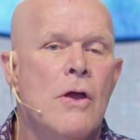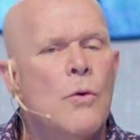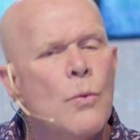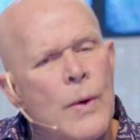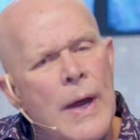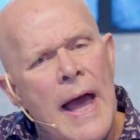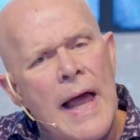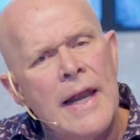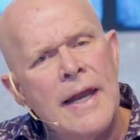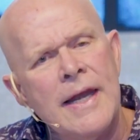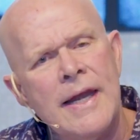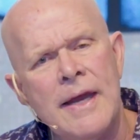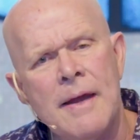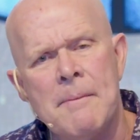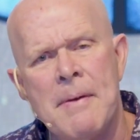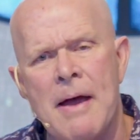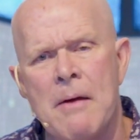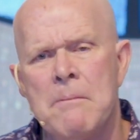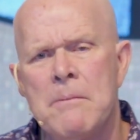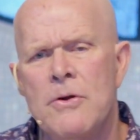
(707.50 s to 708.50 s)
Reality
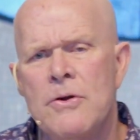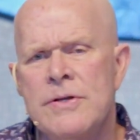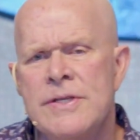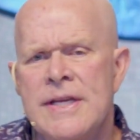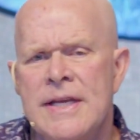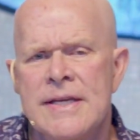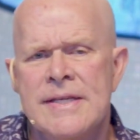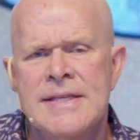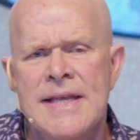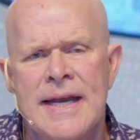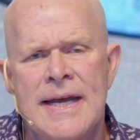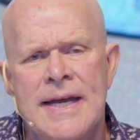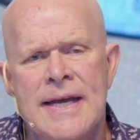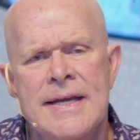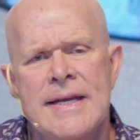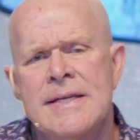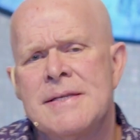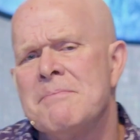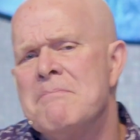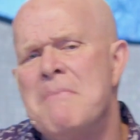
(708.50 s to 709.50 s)
about mercy is that it
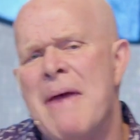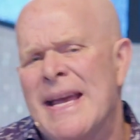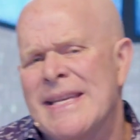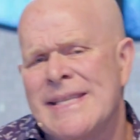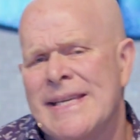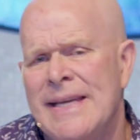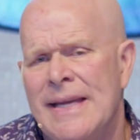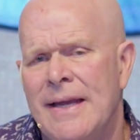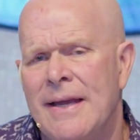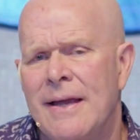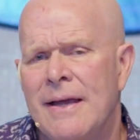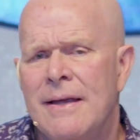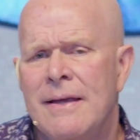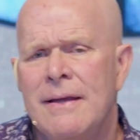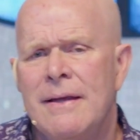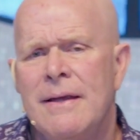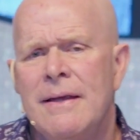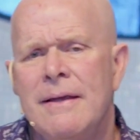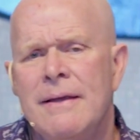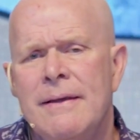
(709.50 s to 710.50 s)
is messy.
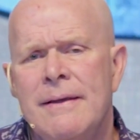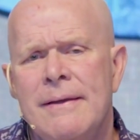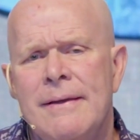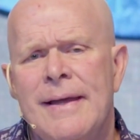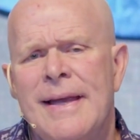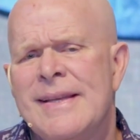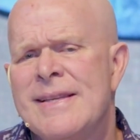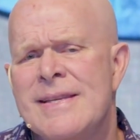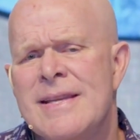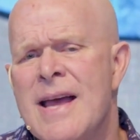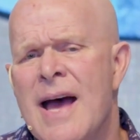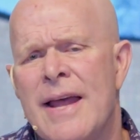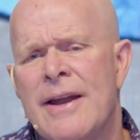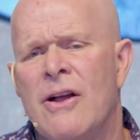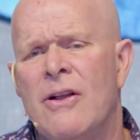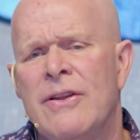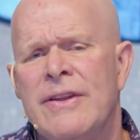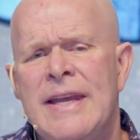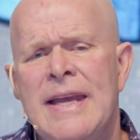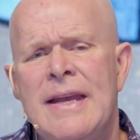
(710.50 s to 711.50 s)
It's not
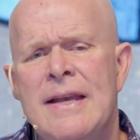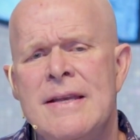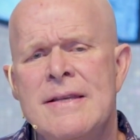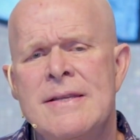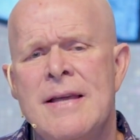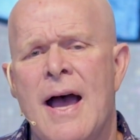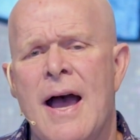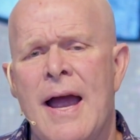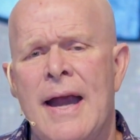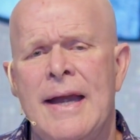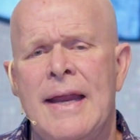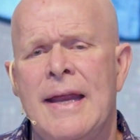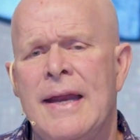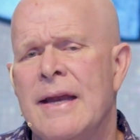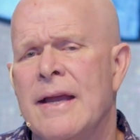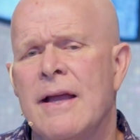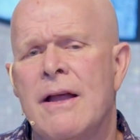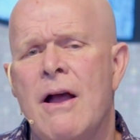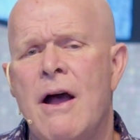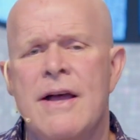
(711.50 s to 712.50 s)
all neat and tidy, and
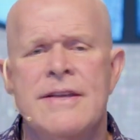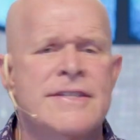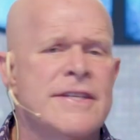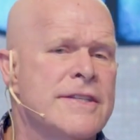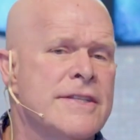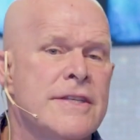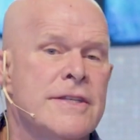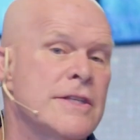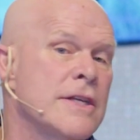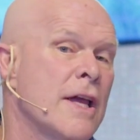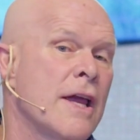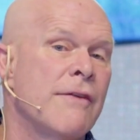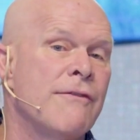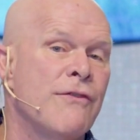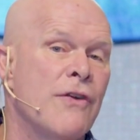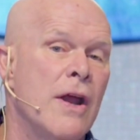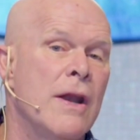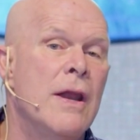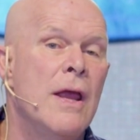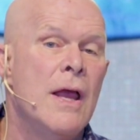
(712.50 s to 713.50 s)
it causes us to
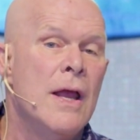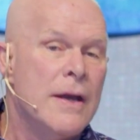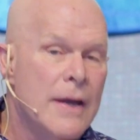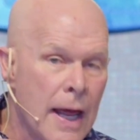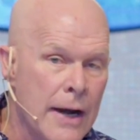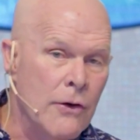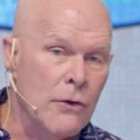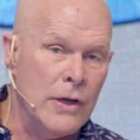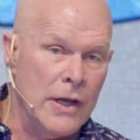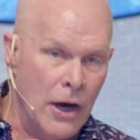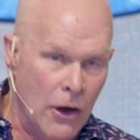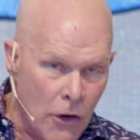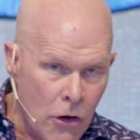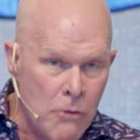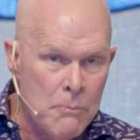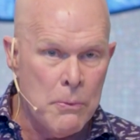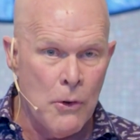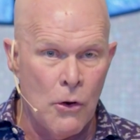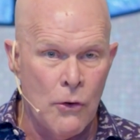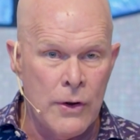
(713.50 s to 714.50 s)
confront not only our
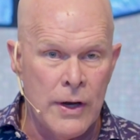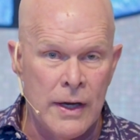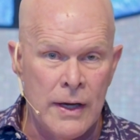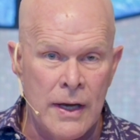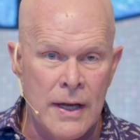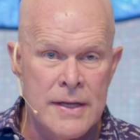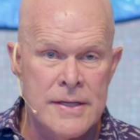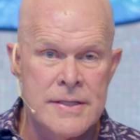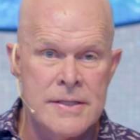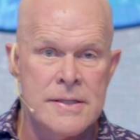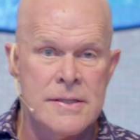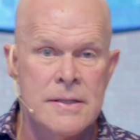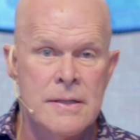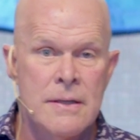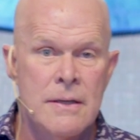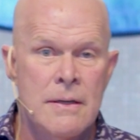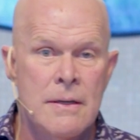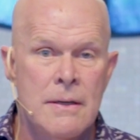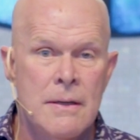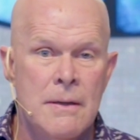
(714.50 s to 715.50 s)
own brokenness,
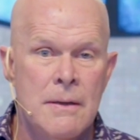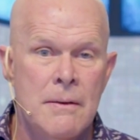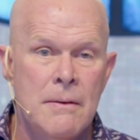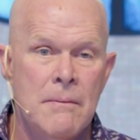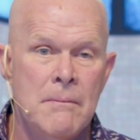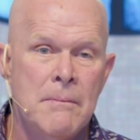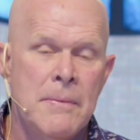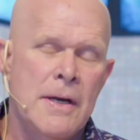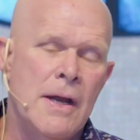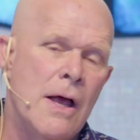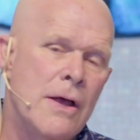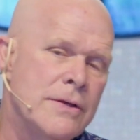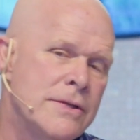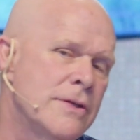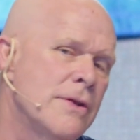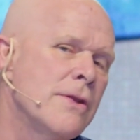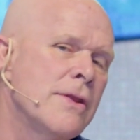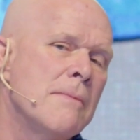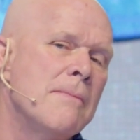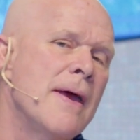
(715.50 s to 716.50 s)
but
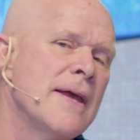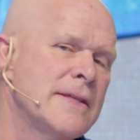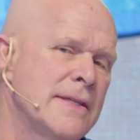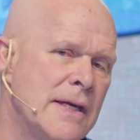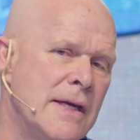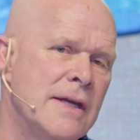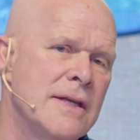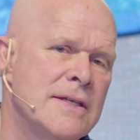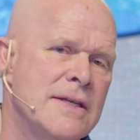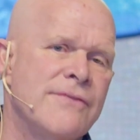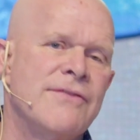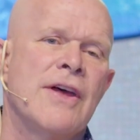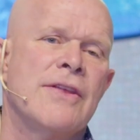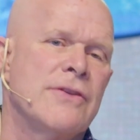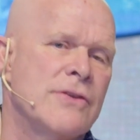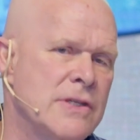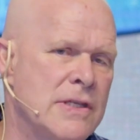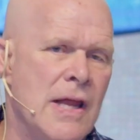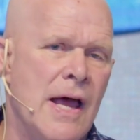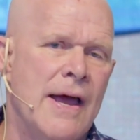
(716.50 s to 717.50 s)
also the messiness of
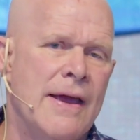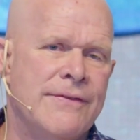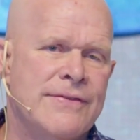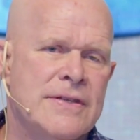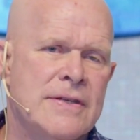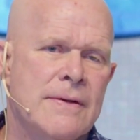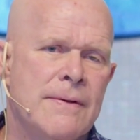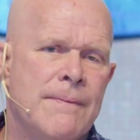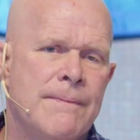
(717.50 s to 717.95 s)
others' lives.